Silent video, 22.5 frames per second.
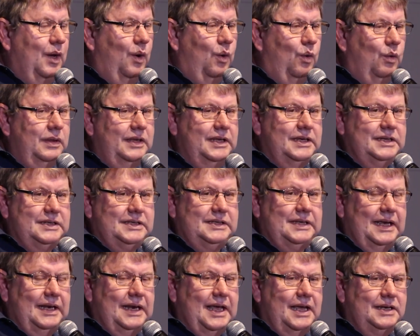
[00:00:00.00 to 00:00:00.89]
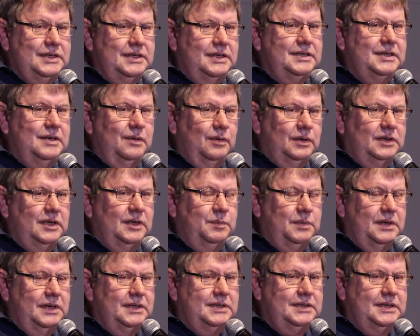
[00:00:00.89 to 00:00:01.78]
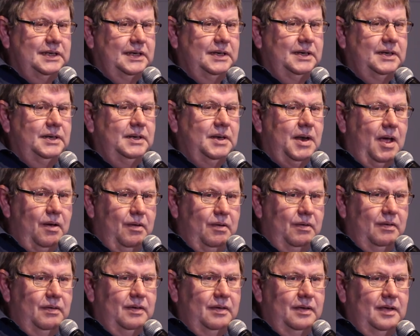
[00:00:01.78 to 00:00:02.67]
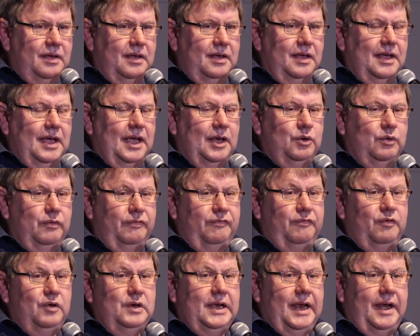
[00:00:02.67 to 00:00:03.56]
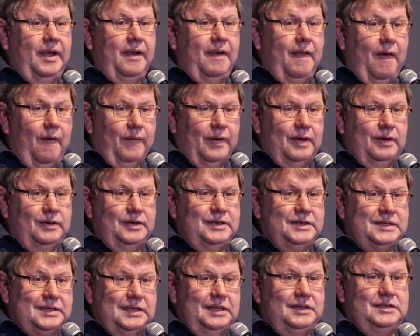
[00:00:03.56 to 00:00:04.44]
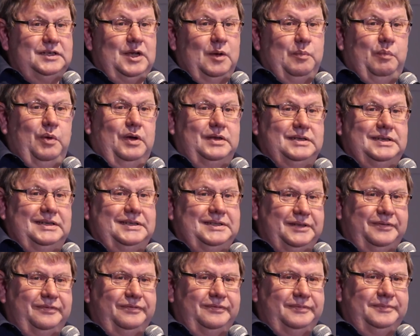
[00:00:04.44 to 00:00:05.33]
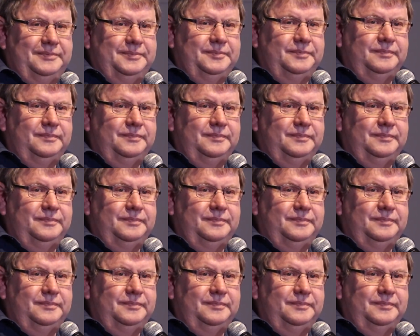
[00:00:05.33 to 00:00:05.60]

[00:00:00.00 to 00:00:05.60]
All the estate agents looked at me and said, no, you're still so positive.